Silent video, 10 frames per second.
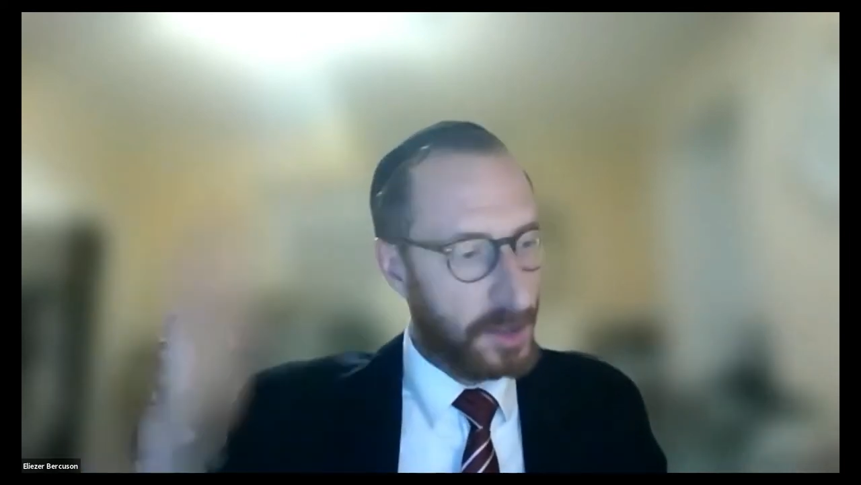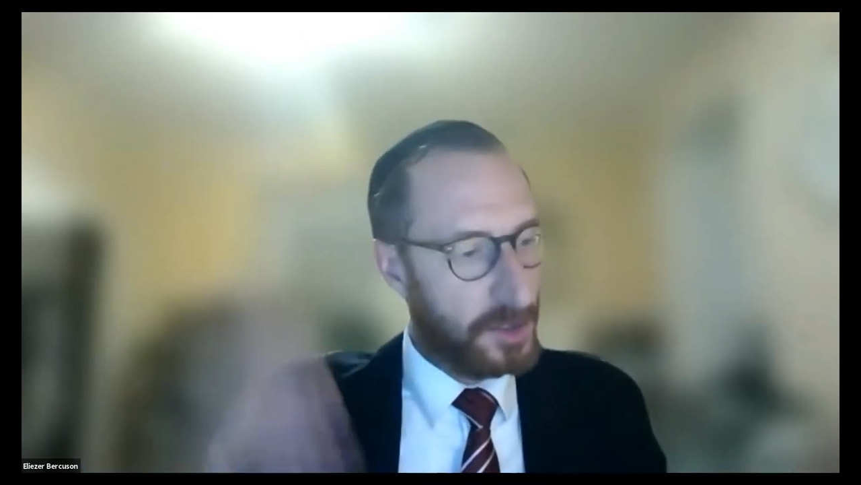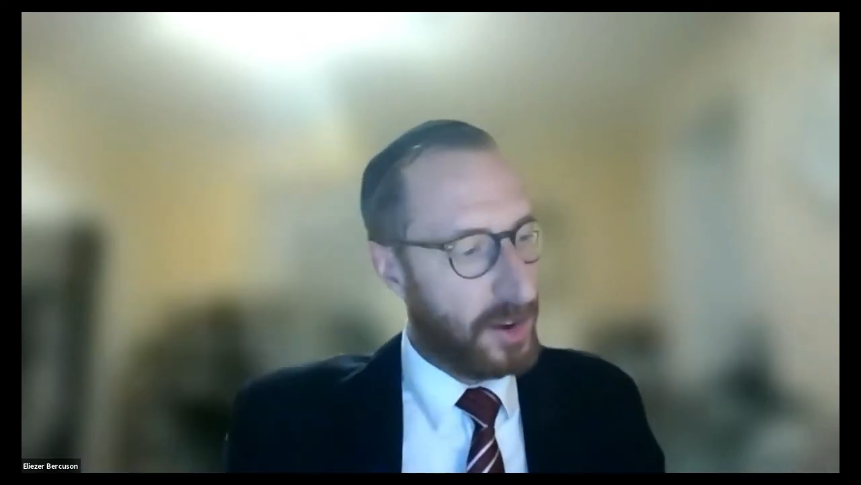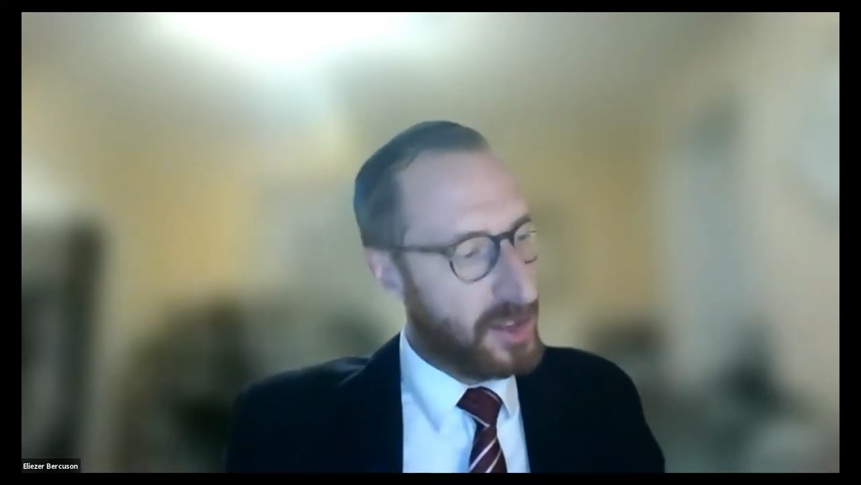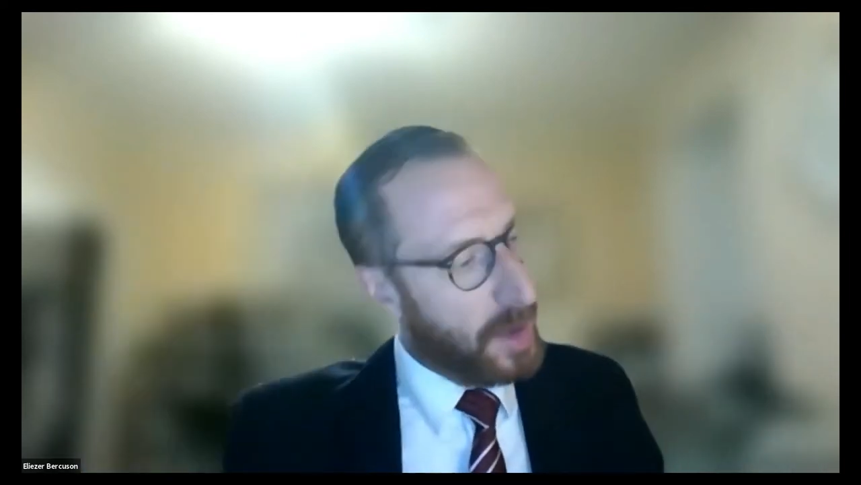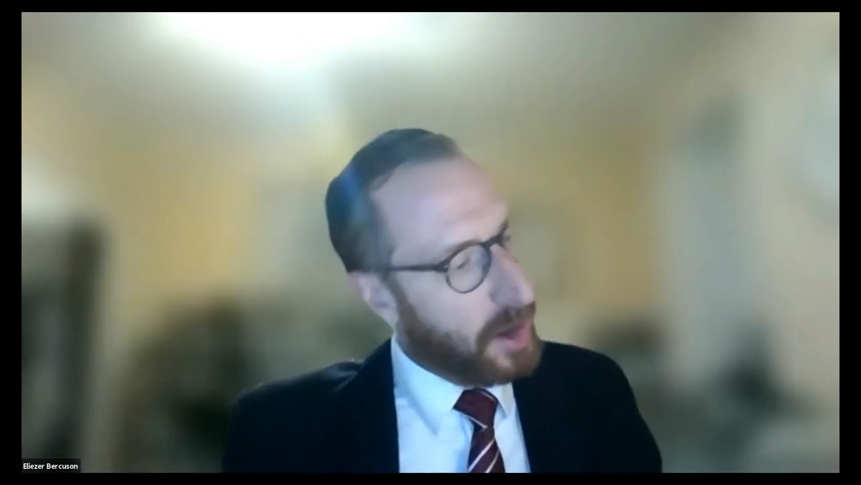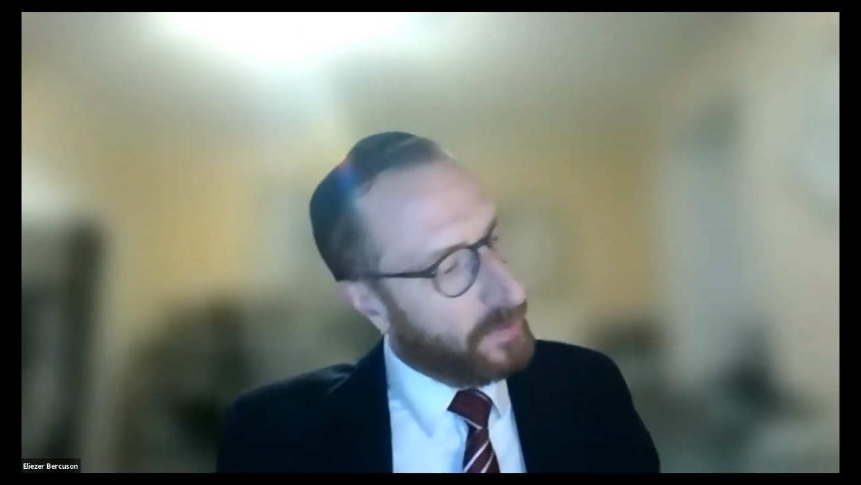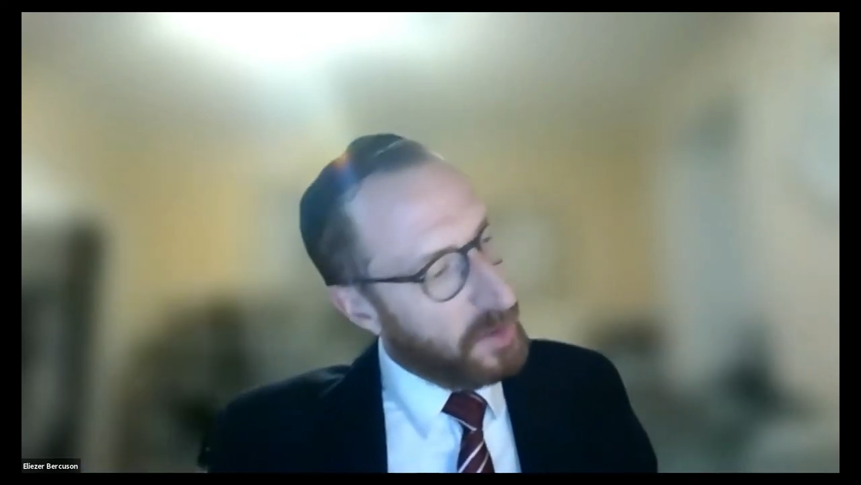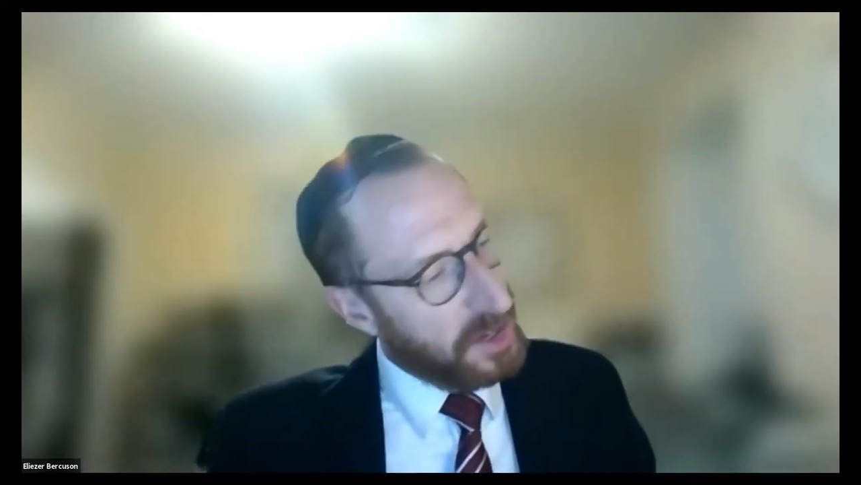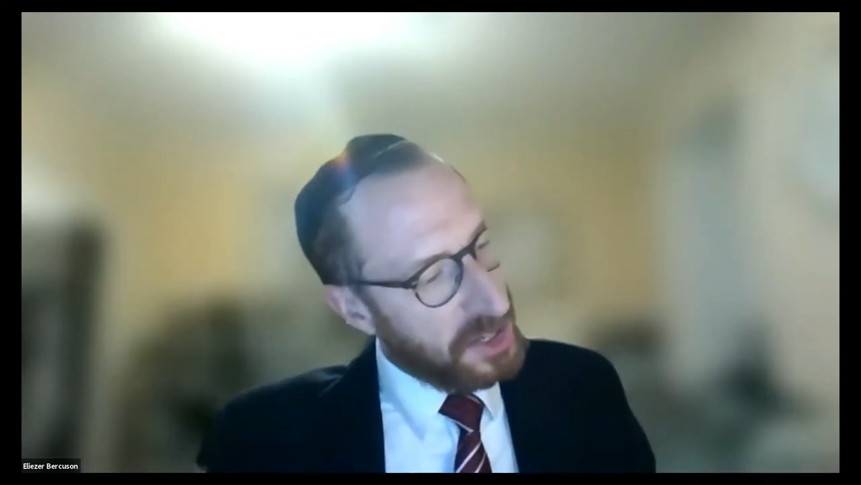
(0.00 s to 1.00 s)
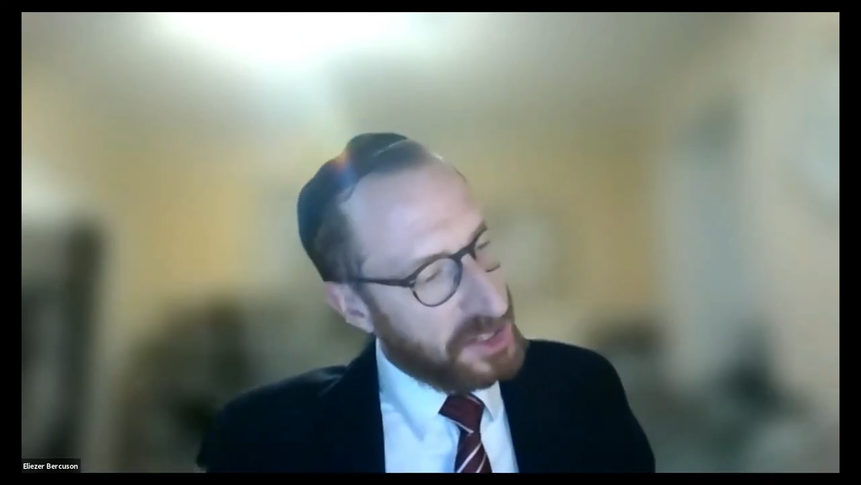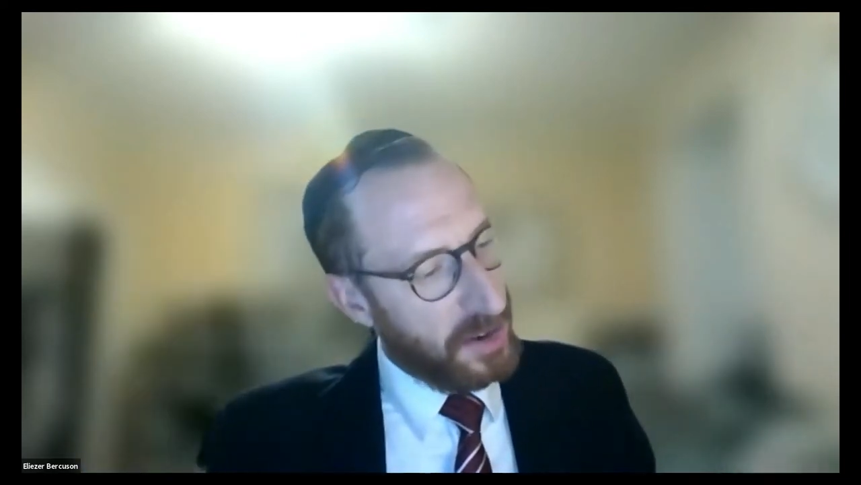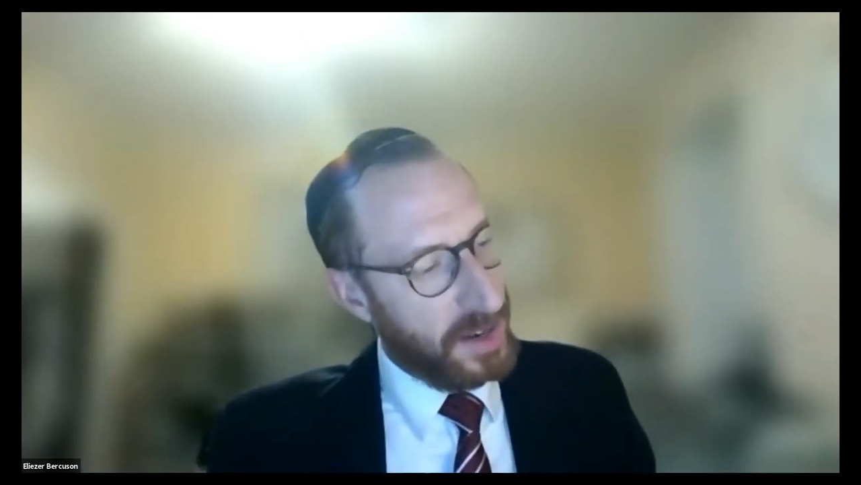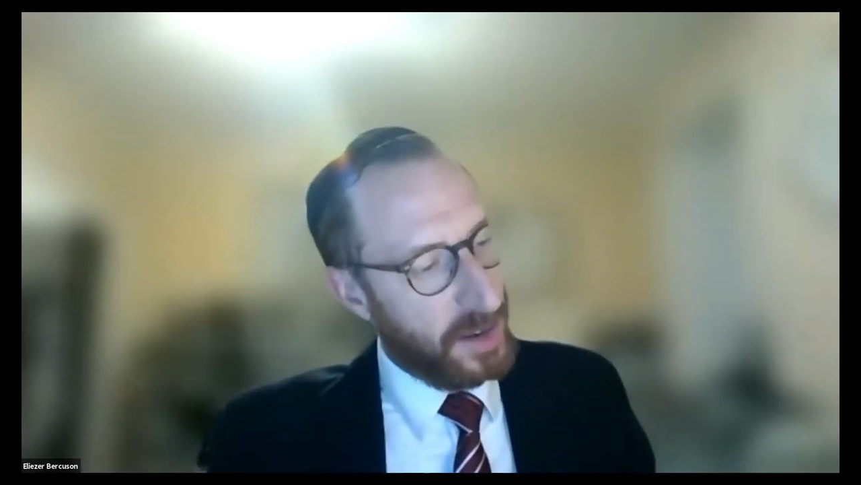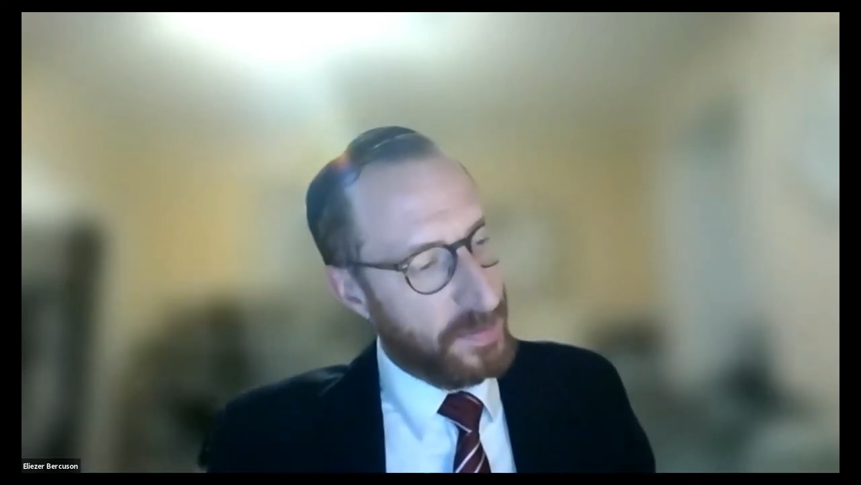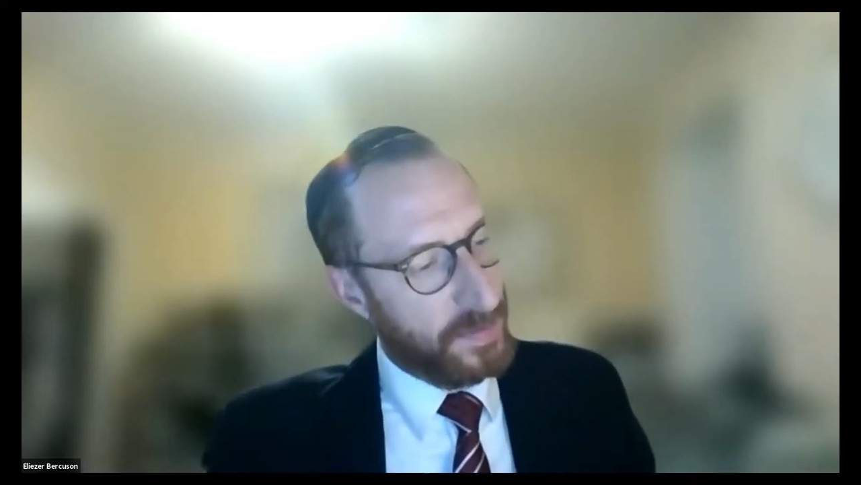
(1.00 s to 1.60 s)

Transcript: turn on your microphone and shout it out.